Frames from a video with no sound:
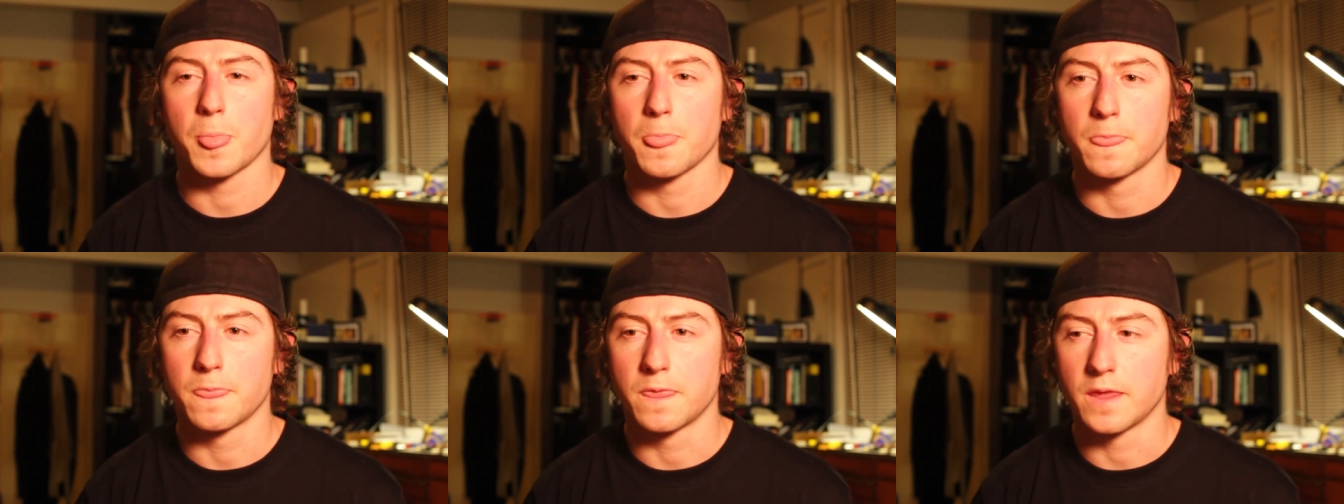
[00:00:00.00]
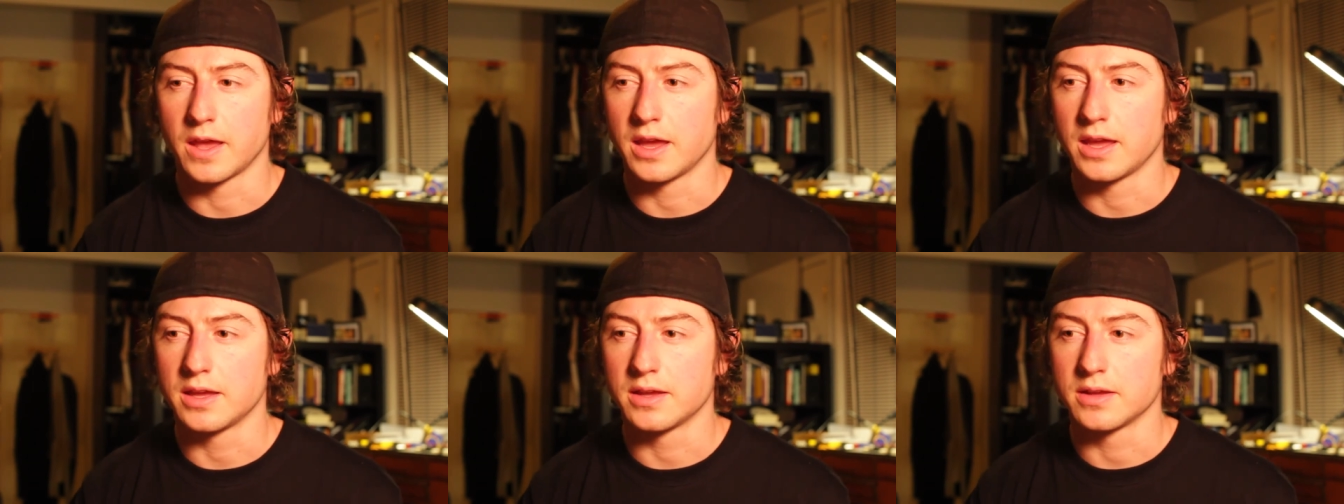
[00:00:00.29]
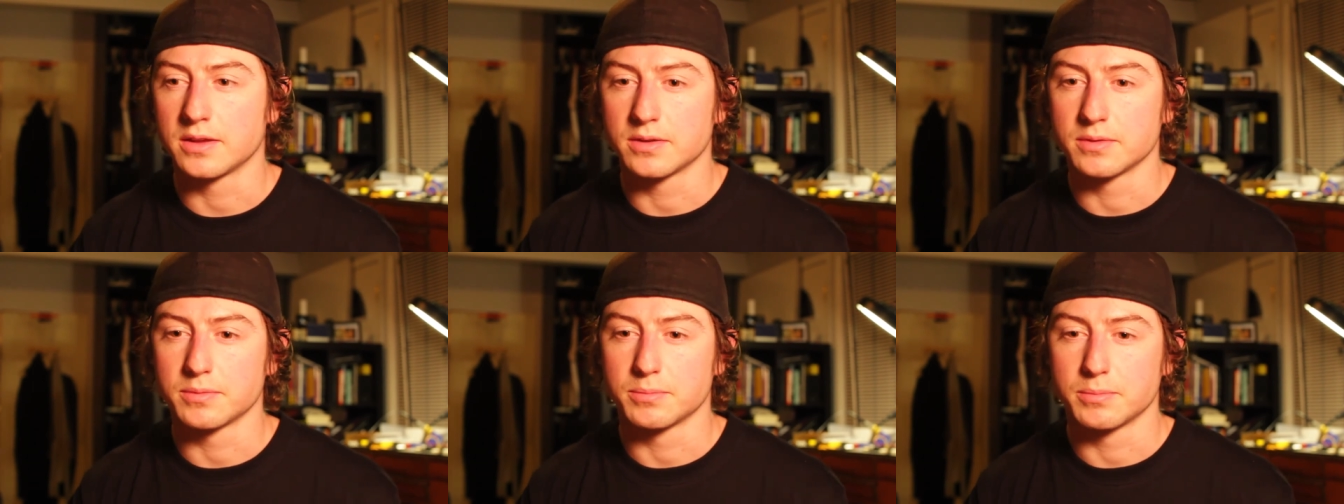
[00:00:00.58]

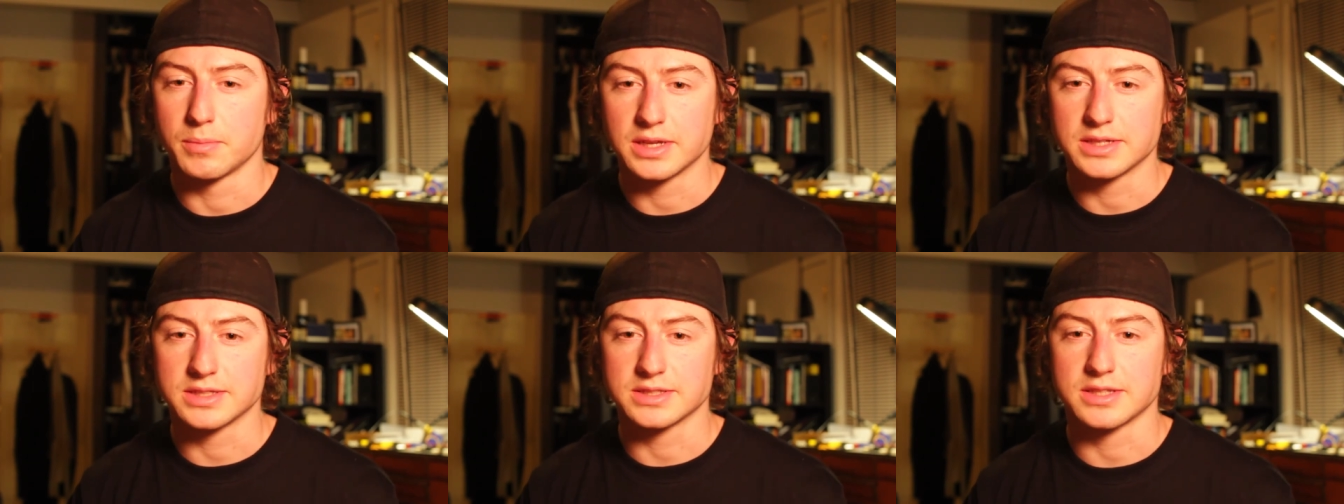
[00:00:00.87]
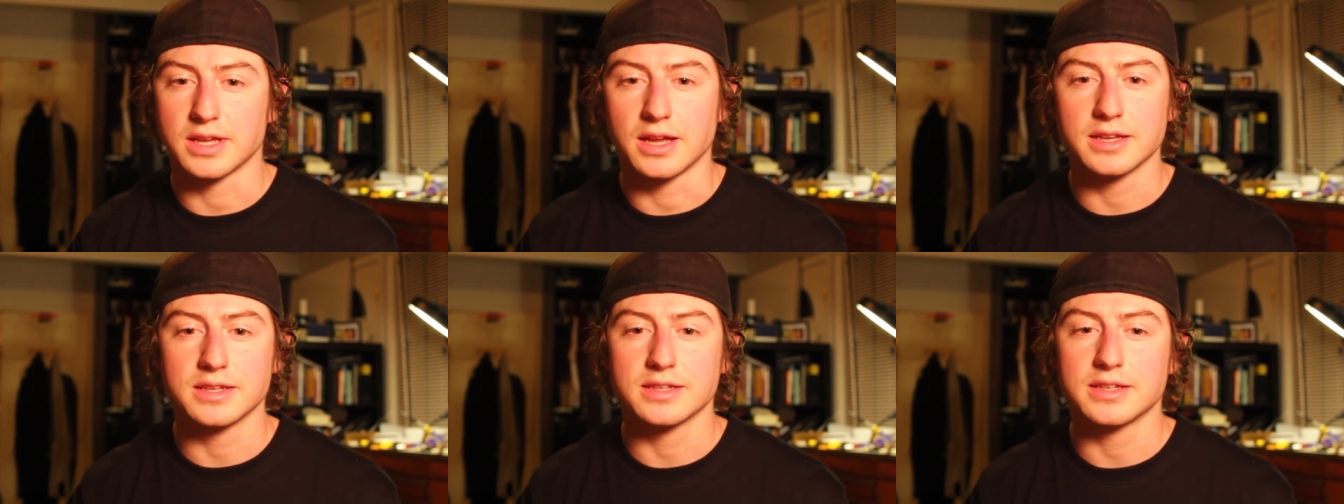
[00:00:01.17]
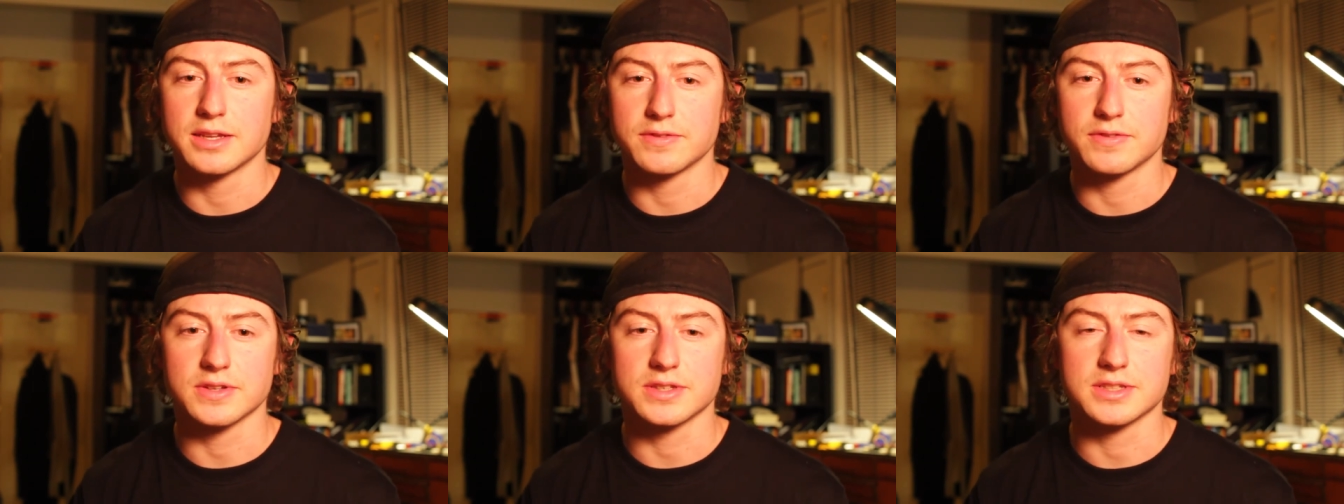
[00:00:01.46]
They make
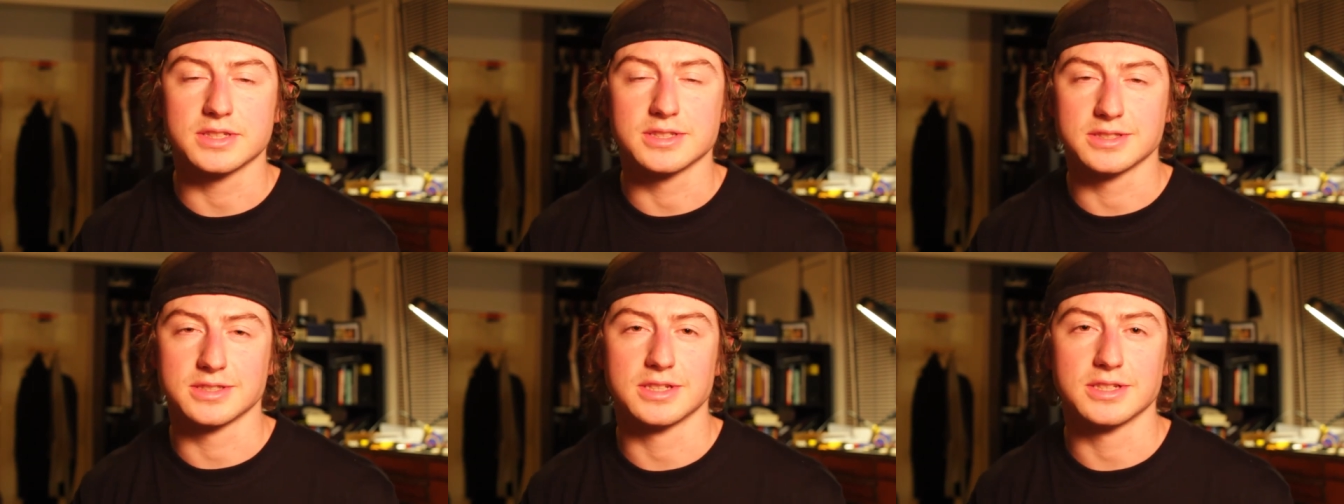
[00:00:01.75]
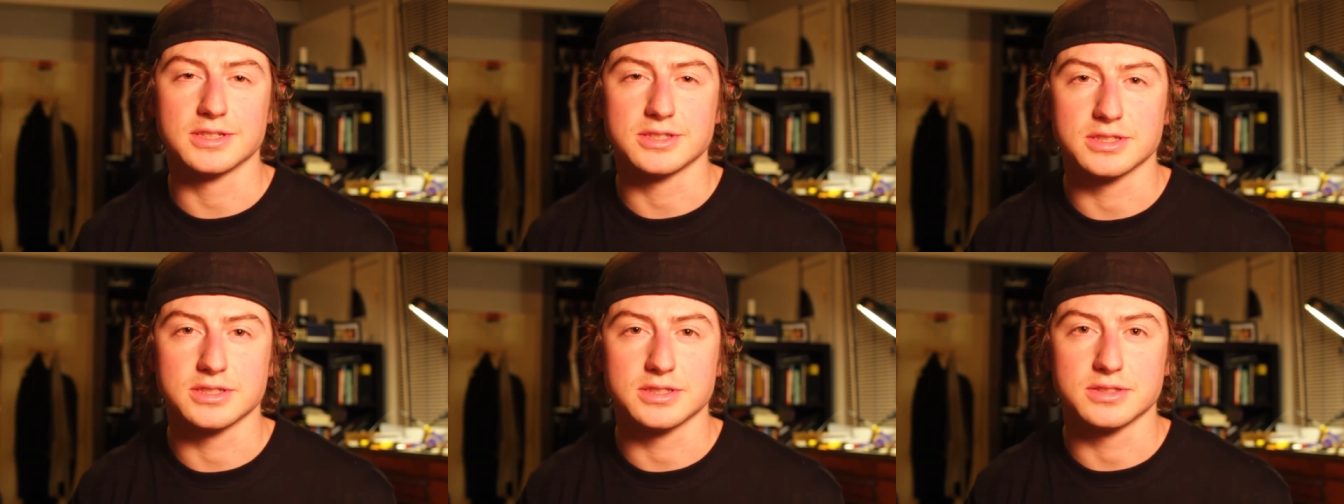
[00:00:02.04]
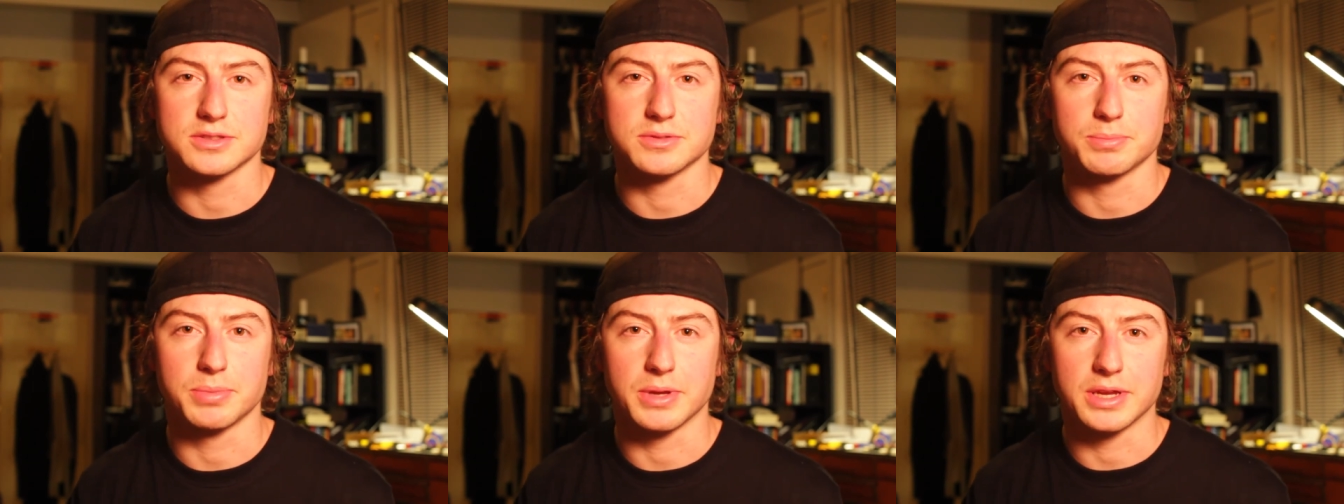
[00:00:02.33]
scientific
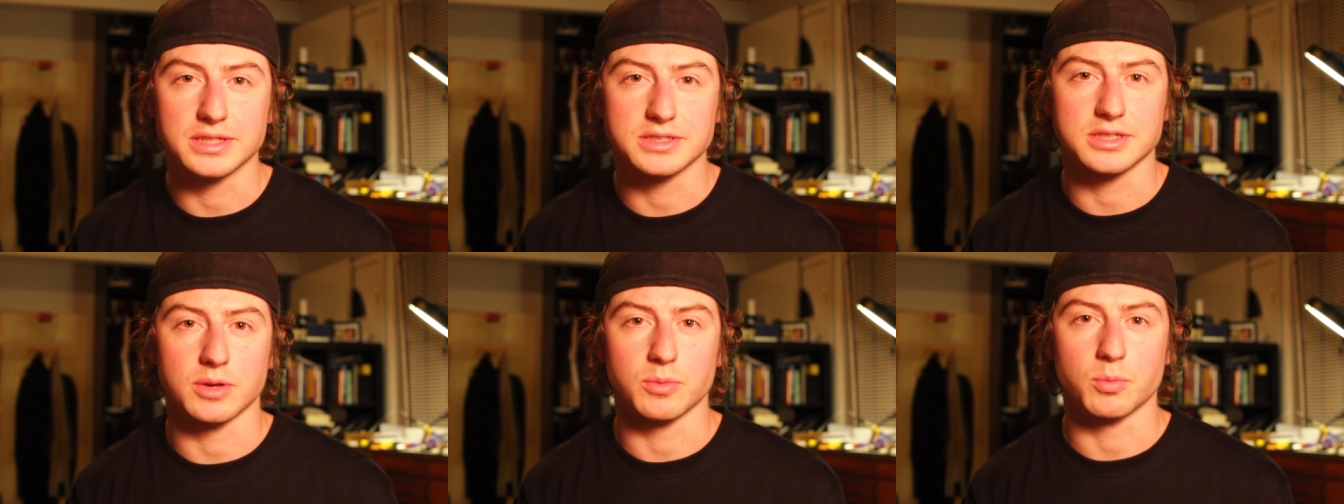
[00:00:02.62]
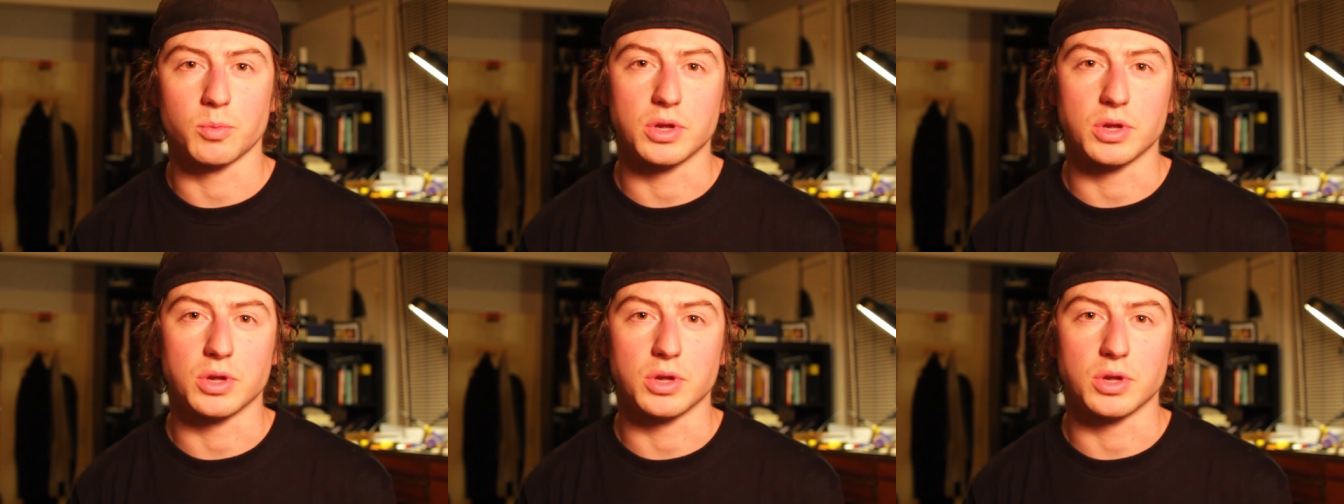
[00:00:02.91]
decisions based on